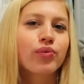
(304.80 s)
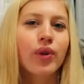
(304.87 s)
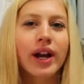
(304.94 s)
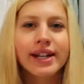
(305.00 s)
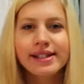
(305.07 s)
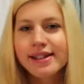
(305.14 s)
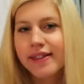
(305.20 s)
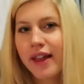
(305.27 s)

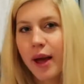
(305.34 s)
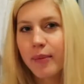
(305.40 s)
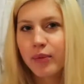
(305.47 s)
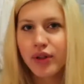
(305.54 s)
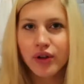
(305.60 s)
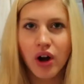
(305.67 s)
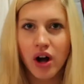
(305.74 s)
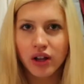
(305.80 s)
write them
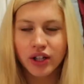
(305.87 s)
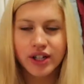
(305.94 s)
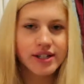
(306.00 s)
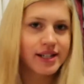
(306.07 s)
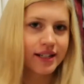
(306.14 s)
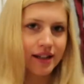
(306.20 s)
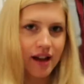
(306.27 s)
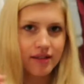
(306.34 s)
with
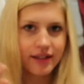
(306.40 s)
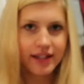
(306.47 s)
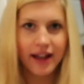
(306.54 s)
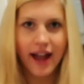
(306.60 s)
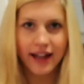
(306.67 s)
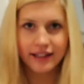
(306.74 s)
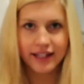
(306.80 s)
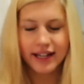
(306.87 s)
colors and not like
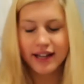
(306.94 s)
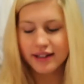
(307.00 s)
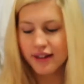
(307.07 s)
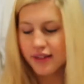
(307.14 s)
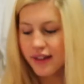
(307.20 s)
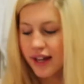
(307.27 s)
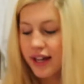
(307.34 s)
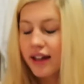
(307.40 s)
highlight
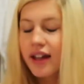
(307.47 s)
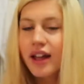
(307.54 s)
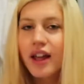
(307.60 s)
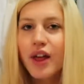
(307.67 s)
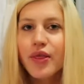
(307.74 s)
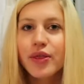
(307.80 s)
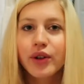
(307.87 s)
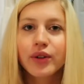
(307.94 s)
anything.
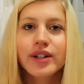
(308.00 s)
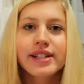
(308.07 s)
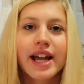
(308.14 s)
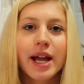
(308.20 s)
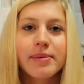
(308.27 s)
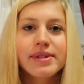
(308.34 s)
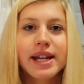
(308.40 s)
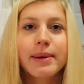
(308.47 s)
The only
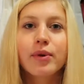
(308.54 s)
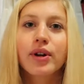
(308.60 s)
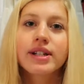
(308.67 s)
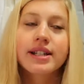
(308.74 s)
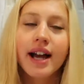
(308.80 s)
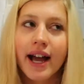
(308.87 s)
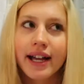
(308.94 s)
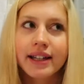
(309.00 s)
times that I'm going
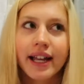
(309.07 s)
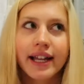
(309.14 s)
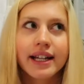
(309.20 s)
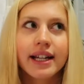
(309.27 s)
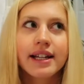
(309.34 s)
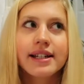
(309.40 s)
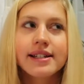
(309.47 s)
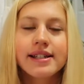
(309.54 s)
to
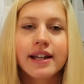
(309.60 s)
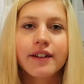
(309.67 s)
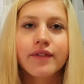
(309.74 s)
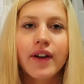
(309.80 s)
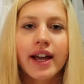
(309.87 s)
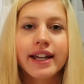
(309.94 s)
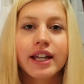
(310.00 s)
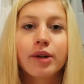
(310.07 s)
highlight is
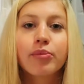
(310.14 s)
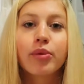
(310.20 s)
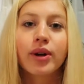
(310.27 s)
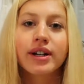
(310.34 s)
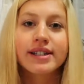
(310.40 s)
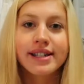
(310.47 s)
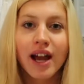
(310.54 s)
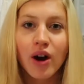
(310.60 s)
if I get a
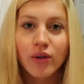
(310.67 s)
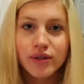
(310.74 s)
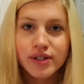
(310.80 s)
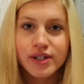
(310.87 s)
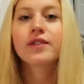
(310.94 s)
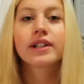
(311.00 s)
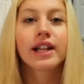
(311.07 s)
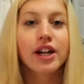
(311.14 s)
printout
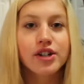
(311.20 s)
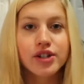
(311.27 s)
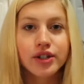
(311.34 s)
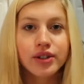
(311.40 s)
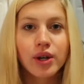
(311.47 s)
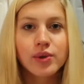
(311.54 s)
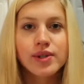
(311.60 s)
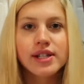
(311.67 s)
for lecture
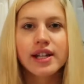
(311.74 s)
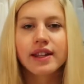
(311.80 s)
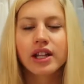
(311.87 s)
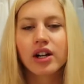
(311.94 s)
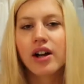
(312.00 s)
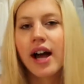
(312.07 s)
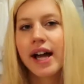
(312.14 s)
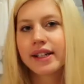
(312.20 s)
notes, and
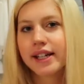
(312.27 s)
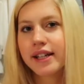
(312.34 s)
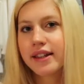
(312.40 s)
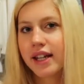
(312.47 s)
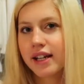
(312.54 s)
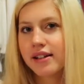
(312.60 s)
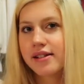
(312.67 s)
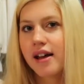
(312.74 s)
then I'll highlight
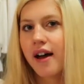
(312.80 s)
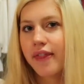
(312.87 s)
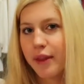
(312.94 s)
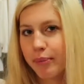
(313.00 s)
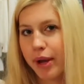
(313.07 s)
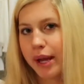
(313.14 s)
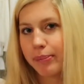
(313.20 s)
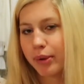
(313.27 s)
things on
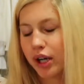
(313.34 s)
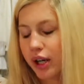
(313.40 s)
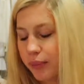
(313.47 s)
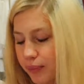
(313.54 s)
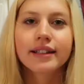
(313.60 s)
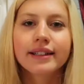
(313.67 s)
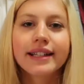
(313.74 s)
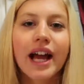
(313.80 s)
the paper.
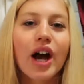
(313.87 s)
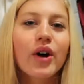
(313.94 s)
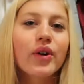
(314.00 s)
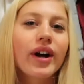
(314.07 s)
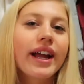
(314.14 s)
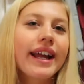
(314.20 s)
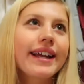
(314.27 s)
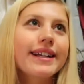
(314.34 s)

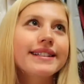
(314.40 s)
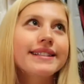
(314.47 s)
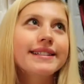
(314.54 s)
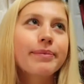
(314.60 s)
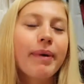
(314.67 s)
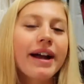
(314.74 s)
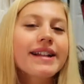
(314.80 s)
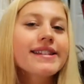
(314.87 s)
Now, it
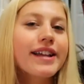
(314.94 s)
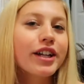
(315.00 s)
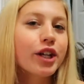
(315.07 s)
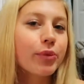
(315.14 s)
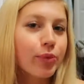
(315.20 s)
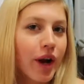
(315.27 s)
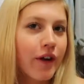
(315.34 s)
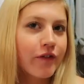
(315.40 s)
depends on
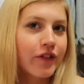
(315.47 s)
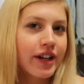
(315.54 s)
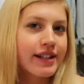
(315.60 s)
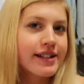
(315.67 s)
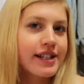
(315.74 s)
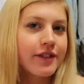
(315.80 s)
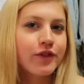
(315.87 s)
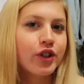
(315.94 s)
your
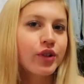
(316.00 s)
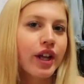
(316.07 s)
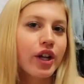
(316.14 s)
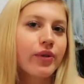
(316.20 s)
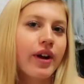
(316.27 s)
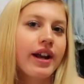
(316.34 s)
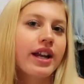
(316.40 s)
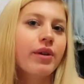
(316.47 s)
preference if you
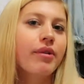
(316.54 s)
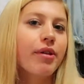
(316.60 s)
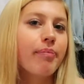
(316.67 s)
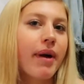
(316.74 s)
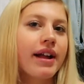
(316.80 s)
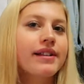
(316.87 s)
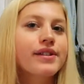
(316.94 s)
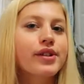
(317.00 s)
like writing with
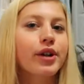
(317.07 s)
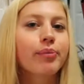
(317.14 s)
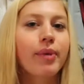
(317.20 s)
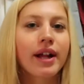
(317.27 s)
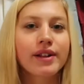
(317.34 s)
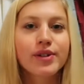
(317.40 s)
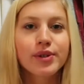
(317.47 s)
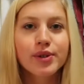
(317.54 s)
pens or
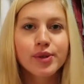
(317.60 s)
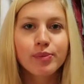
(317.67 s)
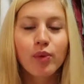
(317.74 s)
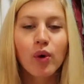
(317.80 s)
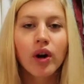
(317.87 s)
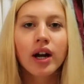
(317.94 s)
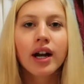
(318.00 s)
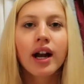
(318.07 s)
pencils
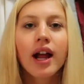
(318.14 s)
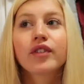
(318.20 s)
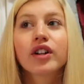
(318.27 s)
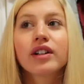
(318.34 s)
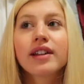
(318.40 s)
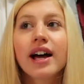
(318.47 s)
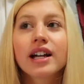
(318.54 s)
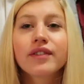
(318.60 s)
more. For
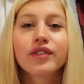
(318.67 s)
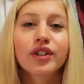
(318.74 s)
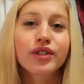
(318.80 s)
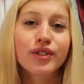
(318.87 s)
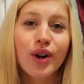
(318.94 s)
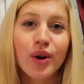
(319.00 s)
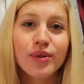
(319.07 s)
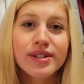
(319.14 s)
a lot of your
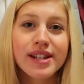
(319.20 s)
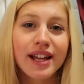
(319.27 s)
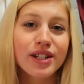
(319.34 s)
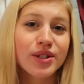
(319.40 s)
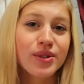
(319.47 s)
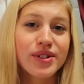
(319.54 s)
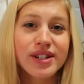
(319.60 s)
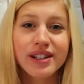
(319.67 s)
notes, I
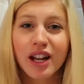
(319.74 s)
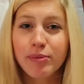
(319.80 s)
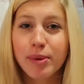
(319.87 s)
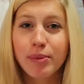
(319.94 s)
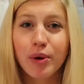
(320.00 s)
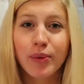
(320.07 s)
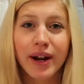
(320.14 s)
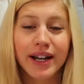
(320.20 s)
do see a lot of
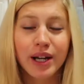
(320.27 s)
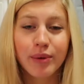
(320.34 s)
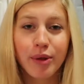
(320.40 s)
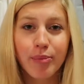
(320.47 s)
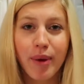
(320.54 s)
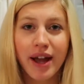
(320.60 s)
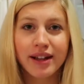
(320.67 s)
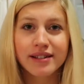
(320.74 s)
people writing
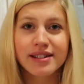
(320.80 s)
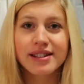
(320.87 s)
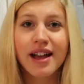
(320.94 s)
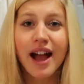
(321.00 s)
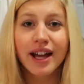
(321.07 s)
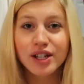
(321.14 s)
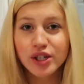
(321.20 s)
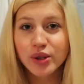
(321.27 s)
with pens.
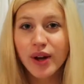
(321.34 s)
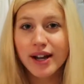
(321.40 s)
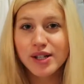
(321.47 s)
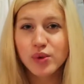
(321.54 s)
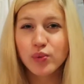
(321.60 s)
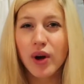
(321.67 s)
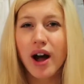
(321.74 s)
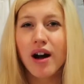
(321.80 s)
I do
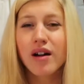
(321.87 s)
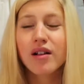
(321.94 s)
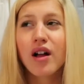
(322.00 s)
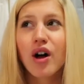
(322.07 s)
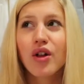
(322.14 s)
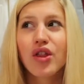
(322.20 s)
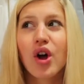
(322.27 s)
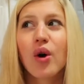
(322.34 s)
as well,
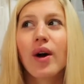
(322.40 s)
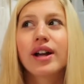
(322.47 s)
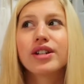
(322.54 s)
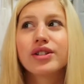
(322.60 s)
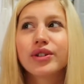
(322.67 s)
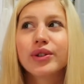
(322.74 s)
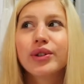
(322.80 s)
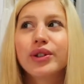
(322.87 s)
although I
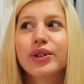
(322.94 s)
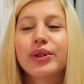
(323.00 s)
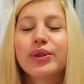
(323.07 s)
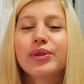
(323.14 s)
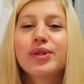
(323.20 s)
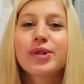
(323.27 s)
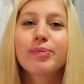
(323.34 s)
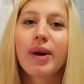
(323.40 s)
do
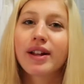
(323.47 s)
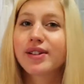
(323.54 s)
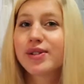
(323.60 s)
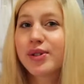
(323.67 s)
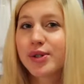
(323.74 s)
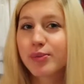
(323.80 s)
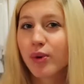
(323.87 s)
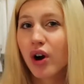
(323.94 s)
use
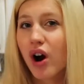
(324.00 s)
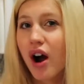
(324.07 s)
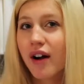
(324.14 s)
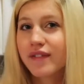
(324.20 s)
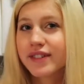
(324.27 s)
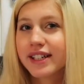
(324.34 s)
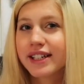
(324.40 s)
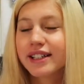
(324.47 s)
pencils more
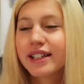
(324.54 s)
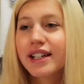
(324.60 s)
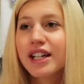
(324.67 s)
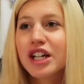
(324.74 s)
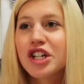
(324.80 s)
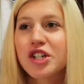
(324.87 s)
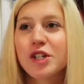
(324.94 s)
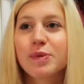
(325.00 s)
often
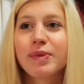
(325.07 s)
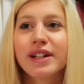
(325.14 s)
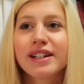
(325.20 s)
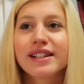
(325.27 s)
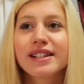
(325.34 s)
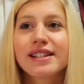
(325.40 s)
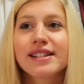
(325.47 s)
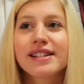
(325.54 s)
just
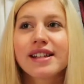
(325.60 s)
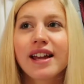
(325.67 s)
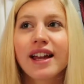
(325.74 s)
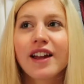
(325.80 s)
because